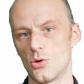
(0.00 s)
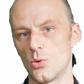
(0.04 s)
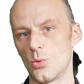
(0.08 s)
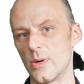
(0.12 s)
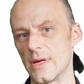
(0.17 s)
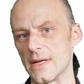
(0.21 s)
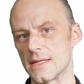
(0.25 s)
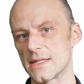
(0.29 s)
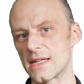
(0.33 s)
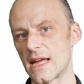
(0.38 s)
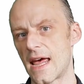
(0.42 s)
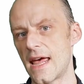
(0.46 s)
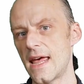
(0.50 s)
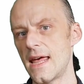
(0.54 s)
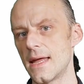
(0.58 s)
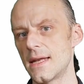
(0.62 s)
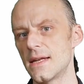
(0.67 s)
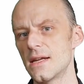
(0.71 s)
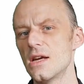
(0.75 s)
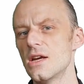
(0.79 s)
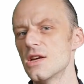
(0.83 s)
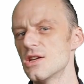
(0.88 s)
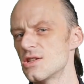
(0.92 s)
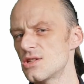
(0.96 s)
weeks
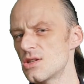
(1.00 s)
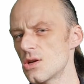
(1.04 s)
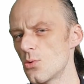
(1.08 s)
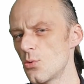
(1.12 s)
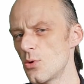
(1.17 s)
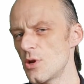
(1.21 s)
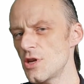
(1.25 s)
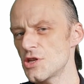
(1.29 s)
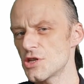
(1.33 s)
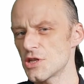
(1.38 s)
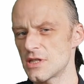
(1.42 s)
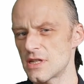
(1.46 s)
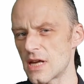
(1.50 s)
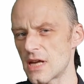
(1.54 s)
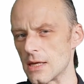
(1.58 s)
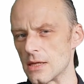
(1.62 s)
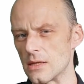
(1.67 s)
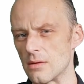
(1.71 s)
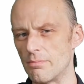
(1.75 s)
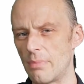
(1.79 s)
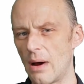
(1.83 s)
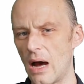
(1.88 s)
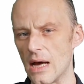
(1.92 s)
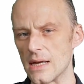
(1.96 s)
ahead, so we should take the
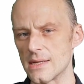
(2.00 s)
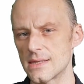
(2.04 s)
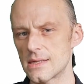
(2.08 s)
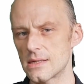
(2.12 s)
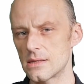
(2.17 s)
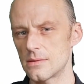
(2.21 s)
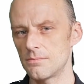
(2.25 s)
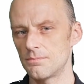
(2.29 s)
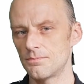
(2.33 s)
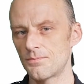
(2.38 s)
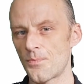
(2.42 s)
bus.